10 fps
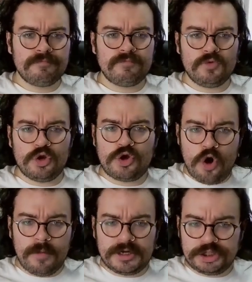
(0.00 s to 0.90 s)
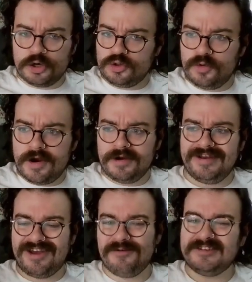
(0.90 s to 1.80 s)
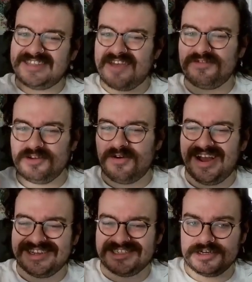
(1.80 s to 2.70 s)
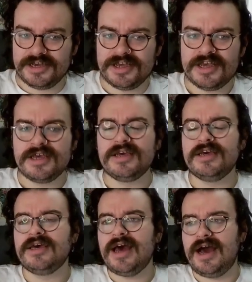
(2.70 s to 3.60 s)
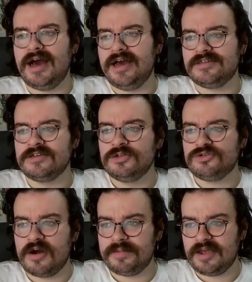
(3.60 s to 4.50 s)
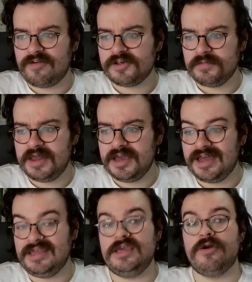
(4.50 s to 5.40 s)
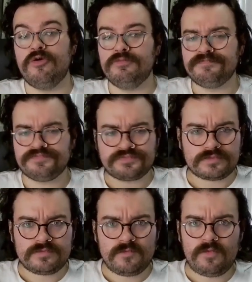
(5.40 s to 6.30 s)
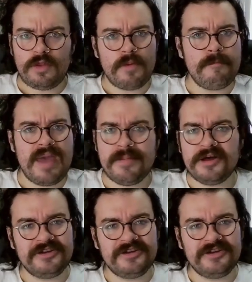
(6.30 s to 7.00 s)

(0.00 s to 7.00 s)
I'm going to call my shot too early. Now it's definitely not as early as trying to predict WrestleMania a year out. Maybe I'll